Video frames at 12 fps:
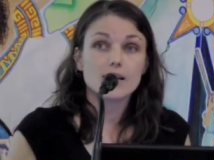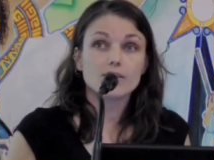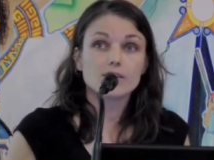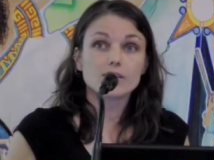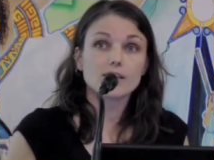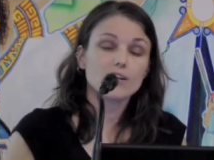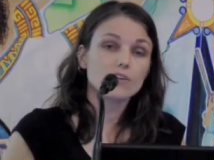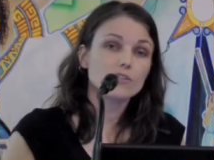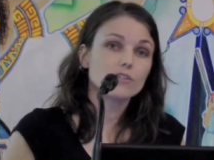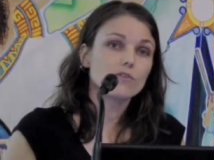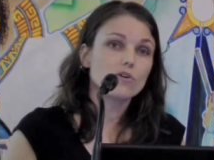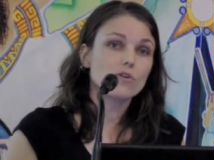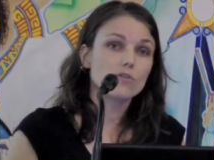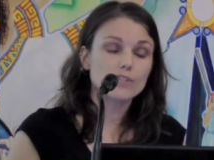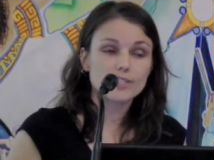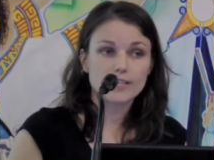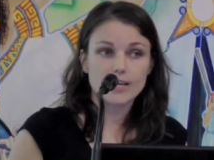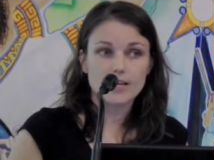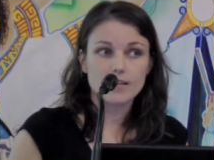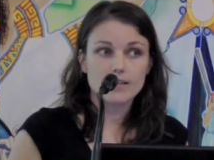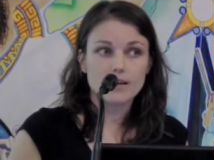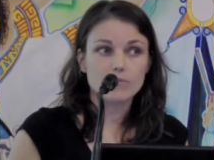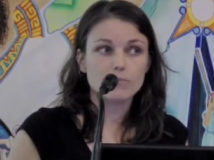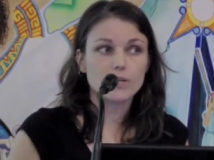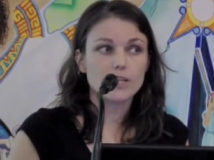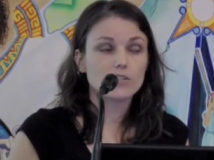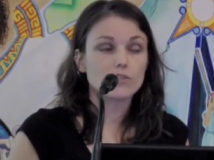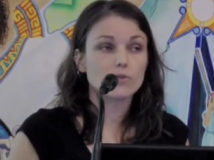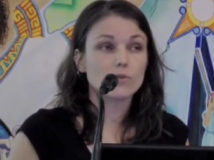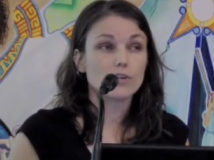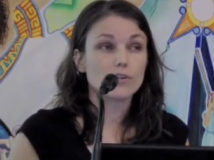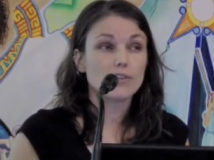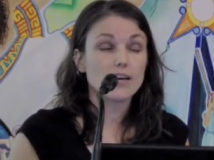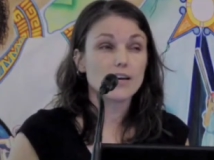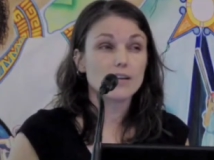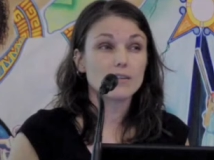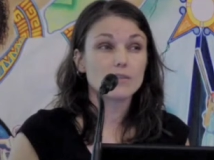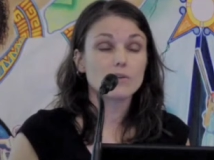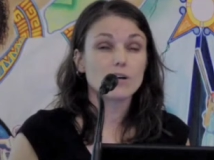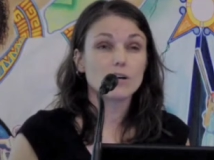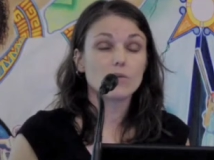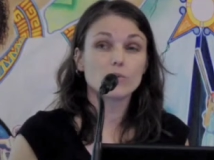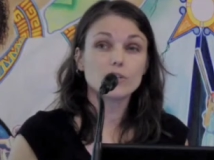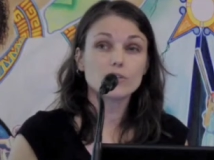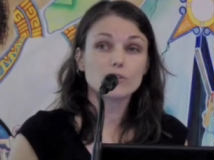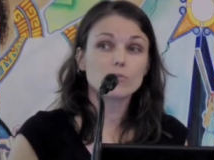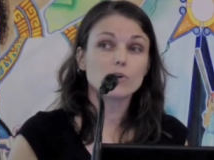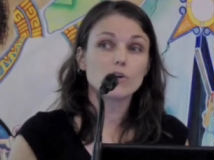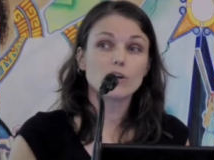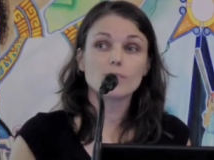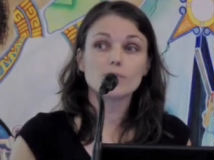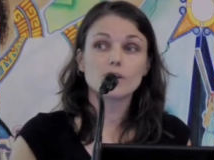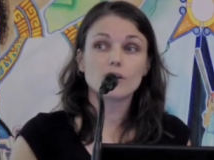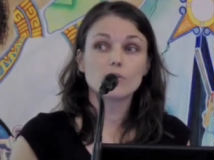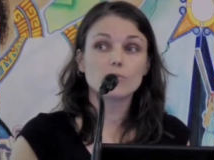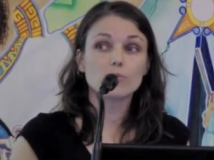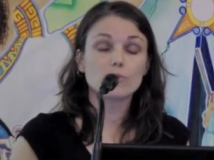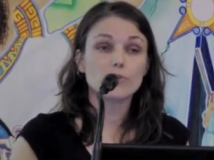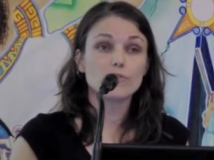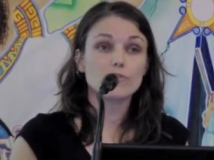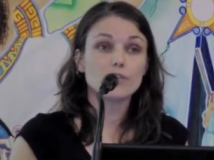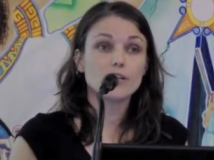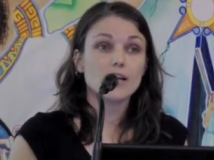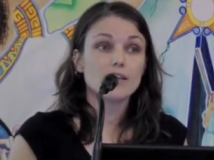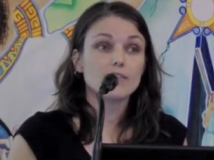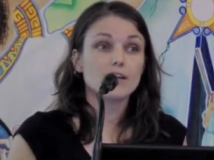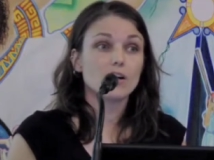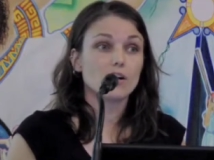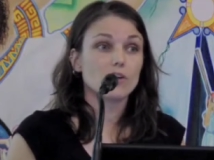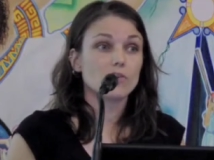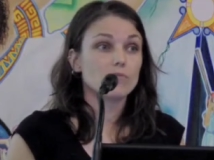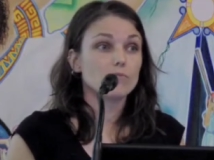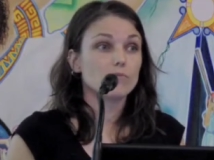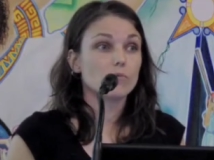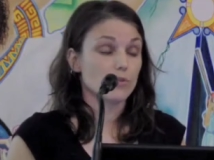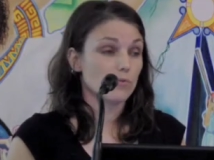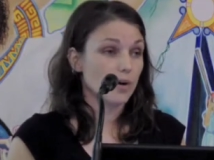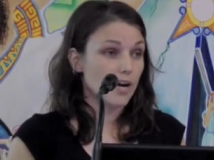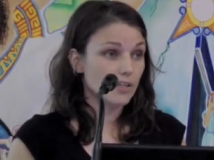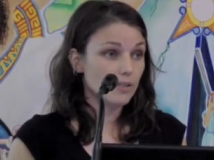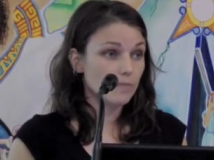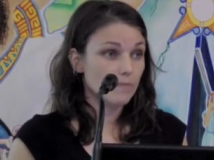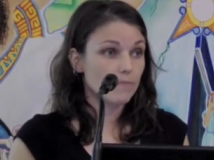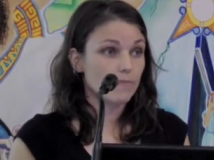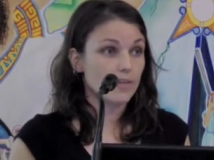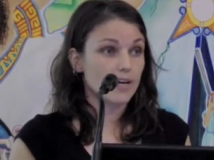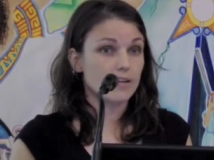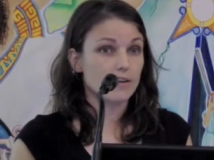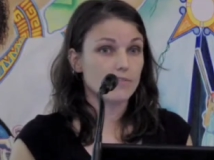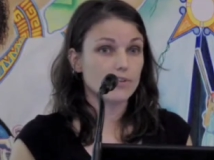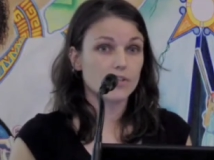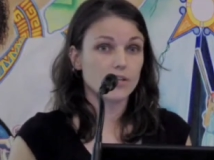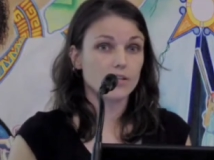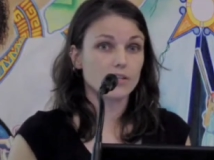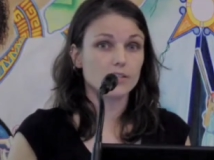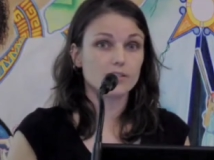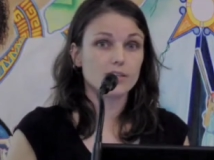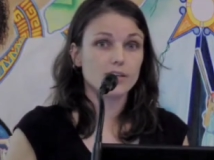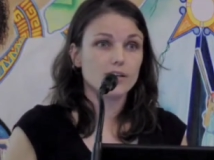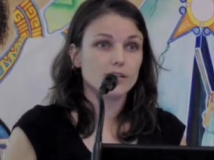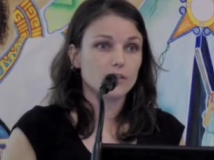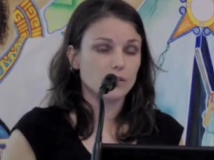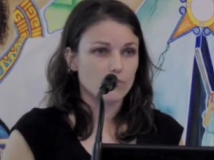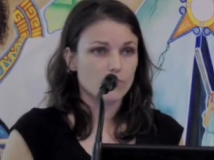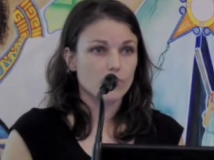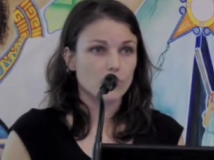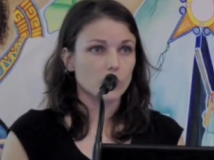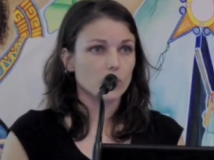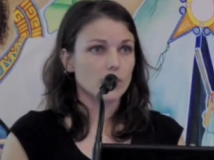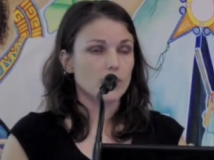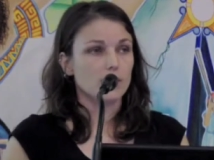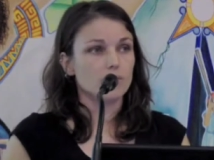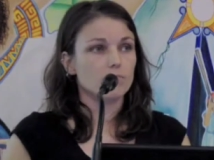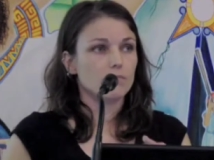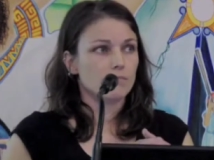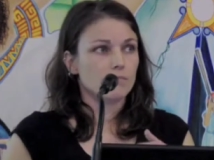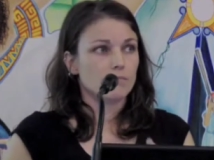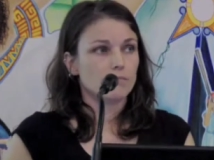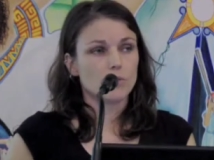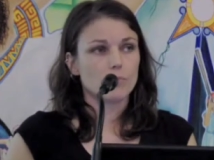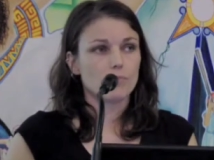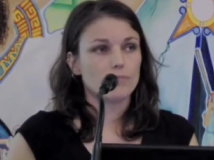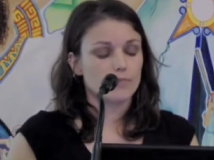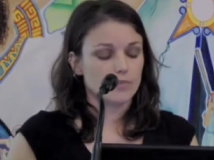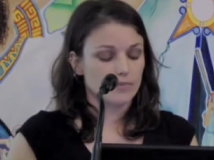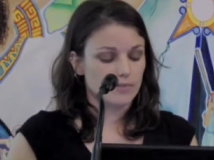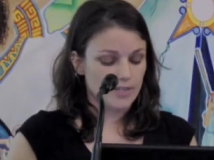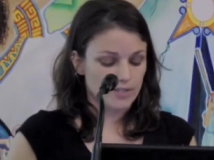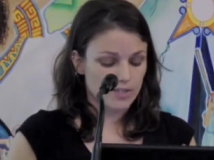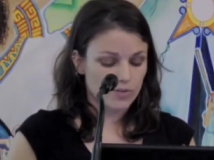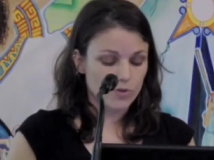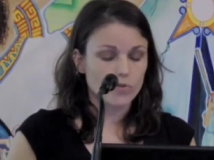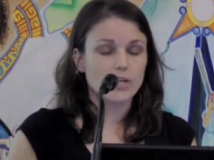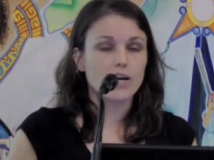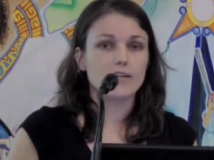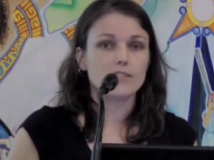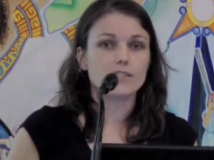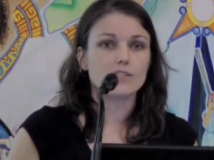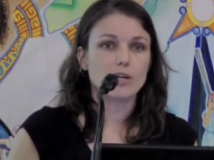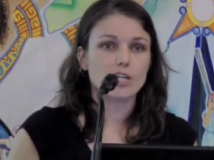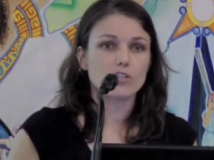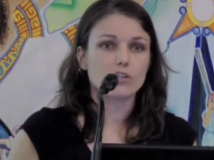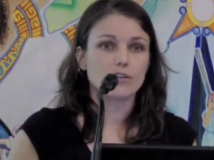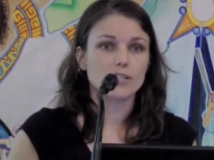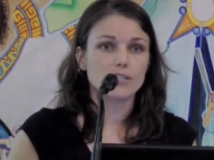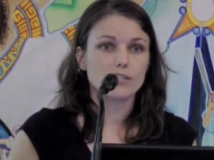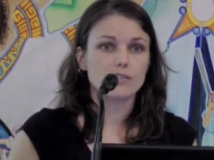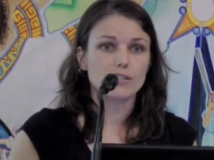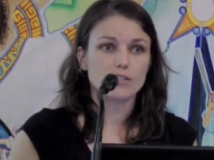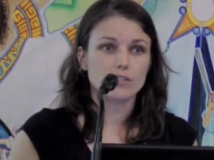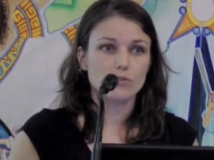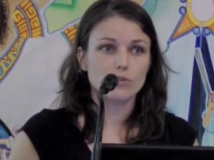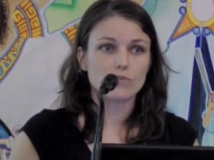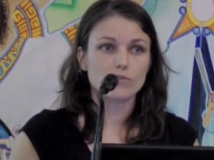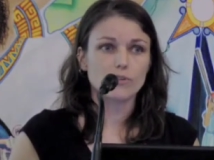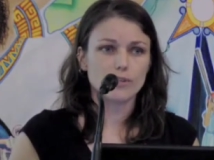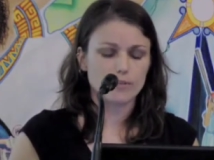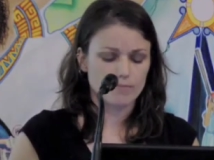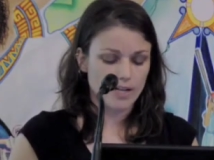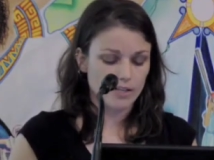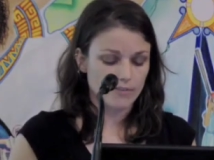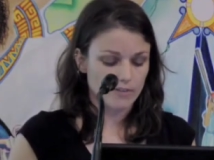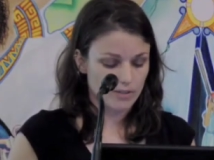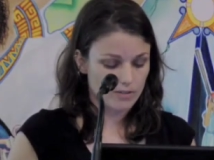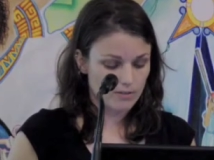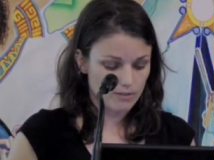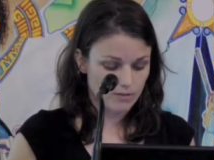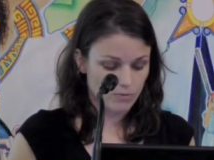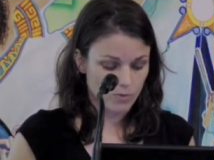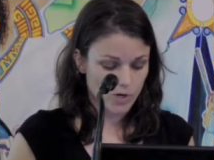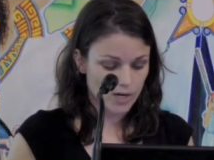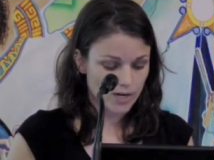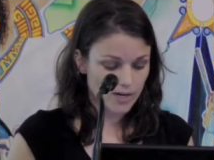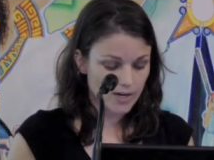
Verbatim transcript: there's layers of oversight that make sure that research programs aren't approved that aren't worthwhile, that everything is thoroughly scrutinized to make sure it's useful and relevant work.